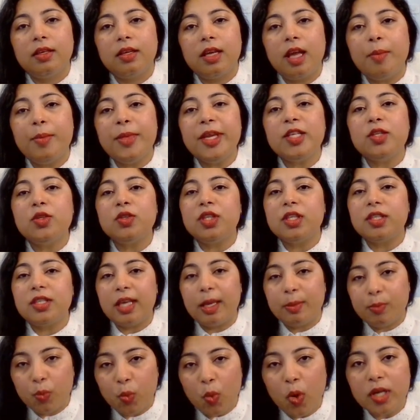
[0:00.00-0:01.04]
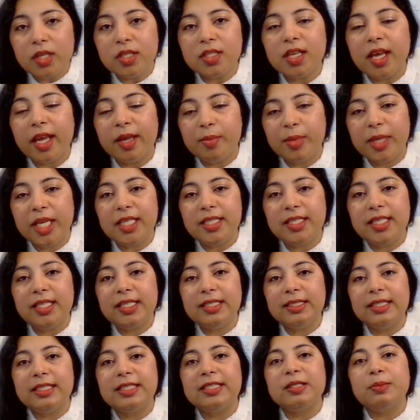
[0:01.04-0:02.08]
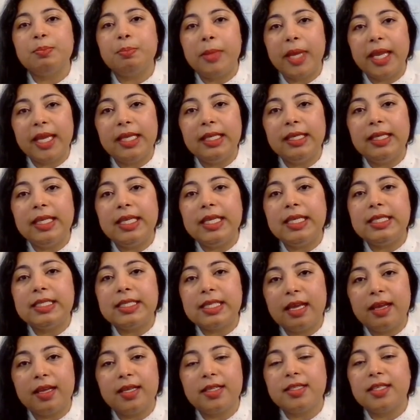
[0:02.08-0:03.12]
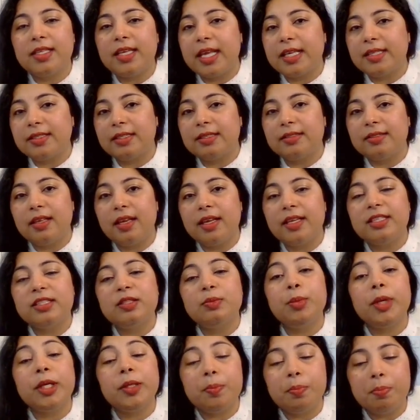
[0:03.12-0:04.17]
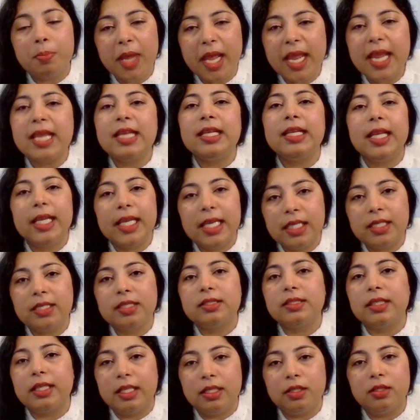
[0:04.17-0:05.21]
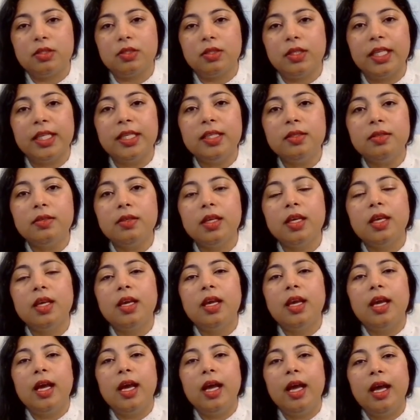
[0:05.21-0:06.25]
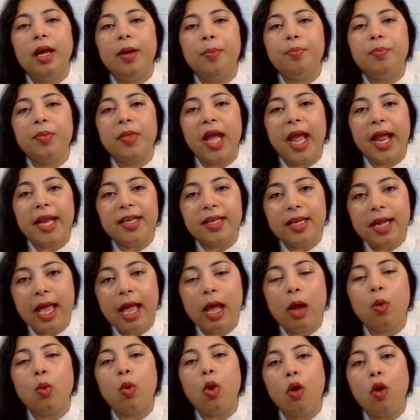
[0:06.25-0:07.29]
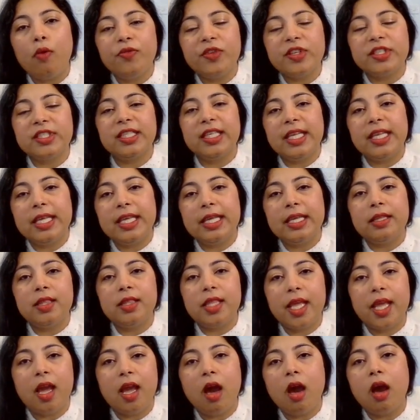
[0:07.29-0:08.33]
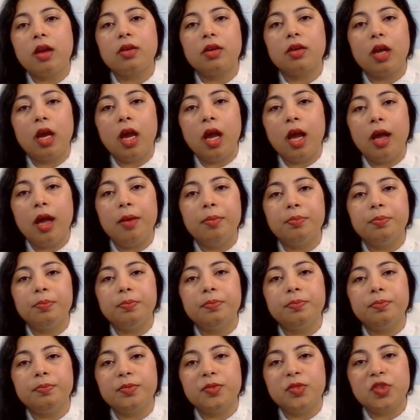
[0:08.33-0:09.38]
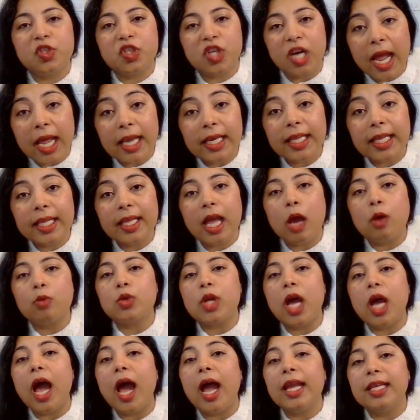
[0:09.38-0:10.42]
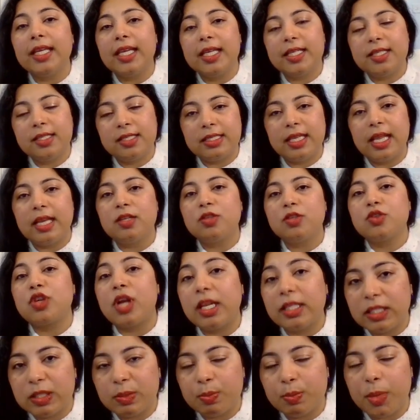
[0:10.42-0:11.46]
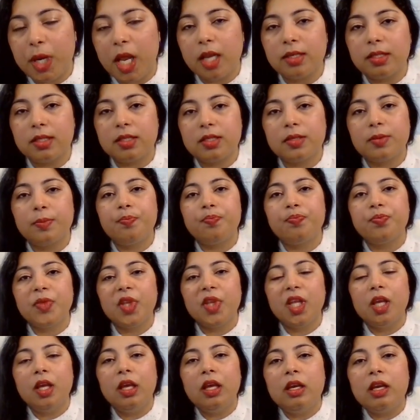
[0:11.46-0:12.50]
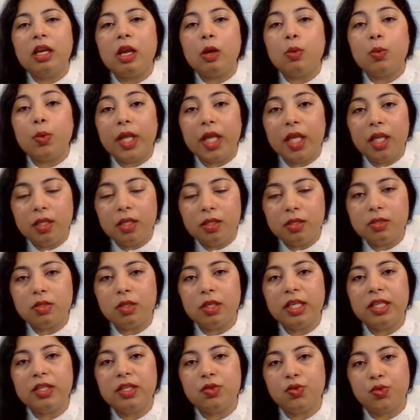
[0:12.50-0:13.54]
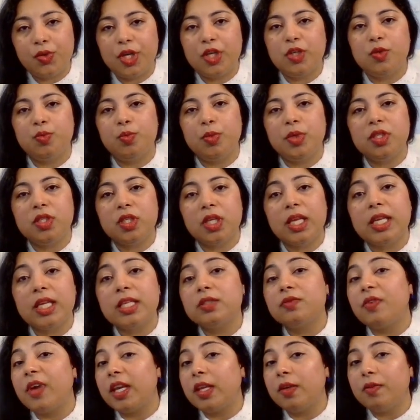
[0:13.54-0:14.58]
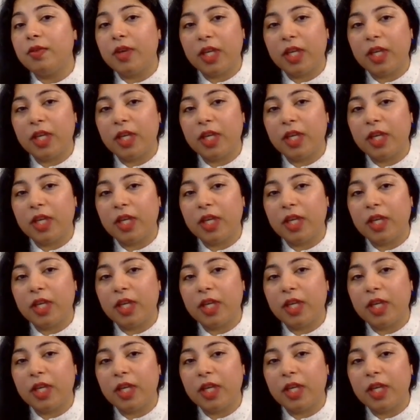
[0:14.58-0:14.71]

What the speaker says: Coming to the type 1 diabetes, it's mainly diet and exercise, but mainly it is insulin. And now, obviously, they are trialing out islet cell transplant. Now, insulin treatment is very,